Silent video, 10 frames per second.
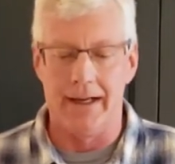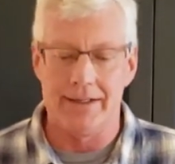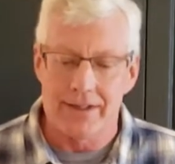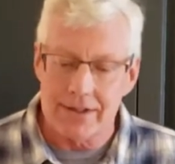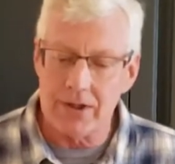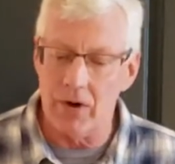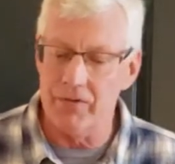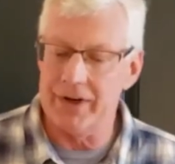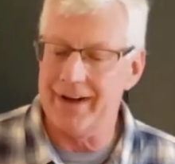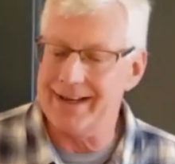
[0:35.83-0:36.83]
Since
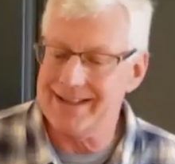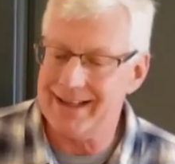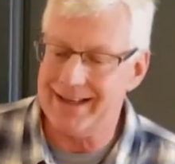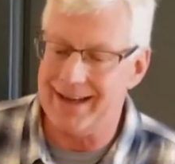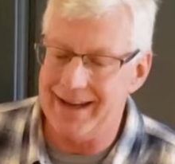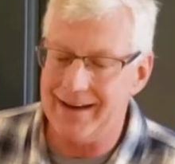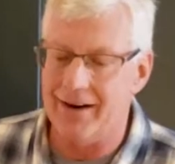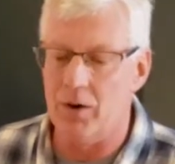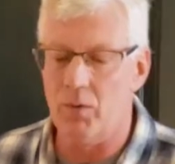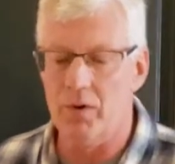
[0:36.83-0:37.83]
COVID-19 hit
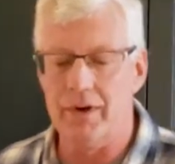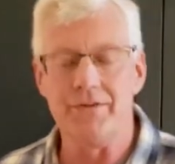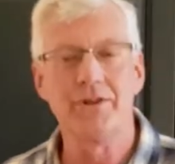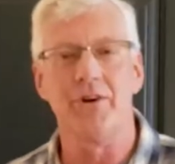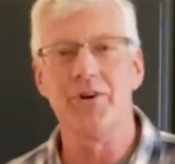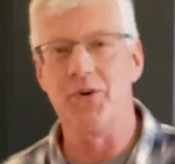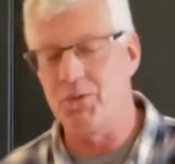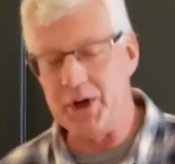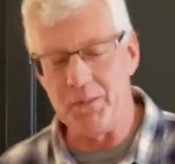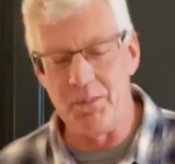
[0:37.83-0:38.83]
our world, I've started to
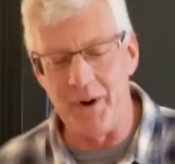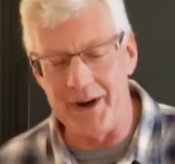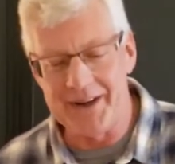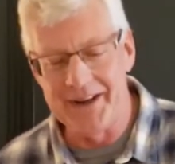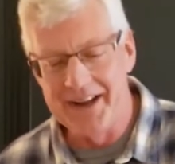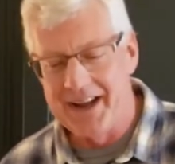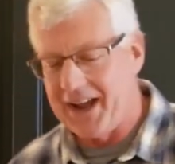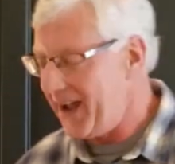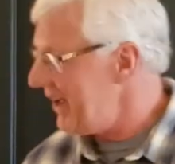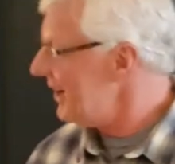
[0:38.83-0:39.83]
read a book,
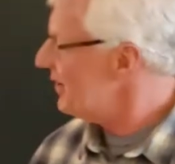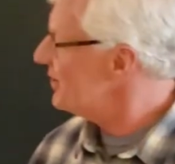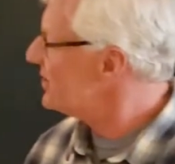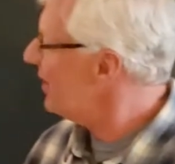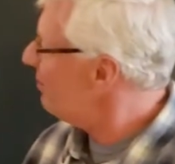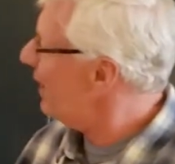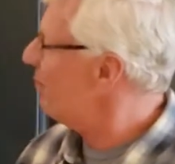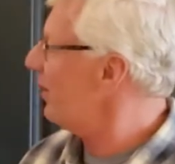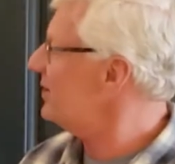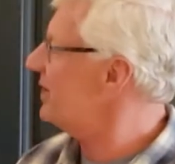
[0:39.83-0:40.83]
and it was on my
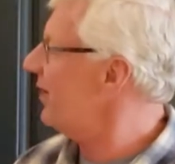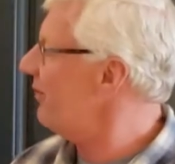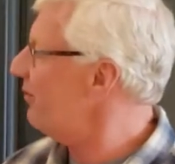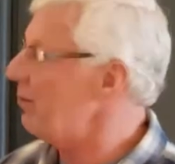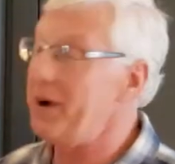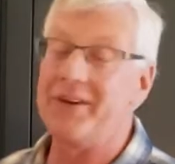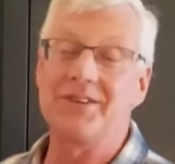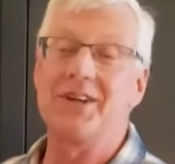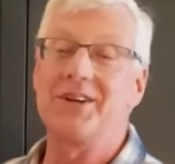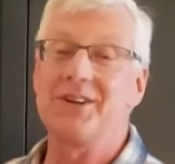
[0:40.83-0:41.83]
bookshelf for about
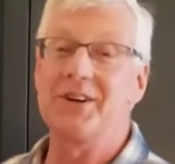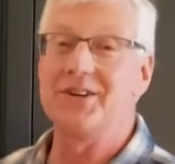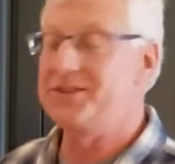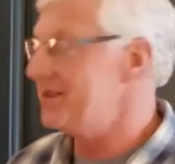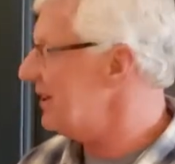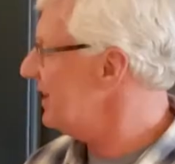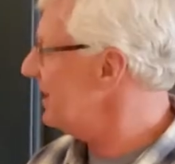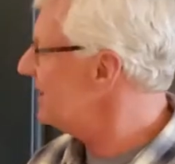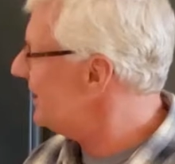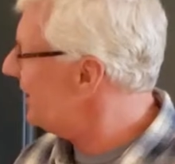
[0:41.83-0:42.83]
10 years,
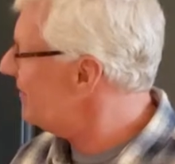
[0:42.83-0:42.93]
and I've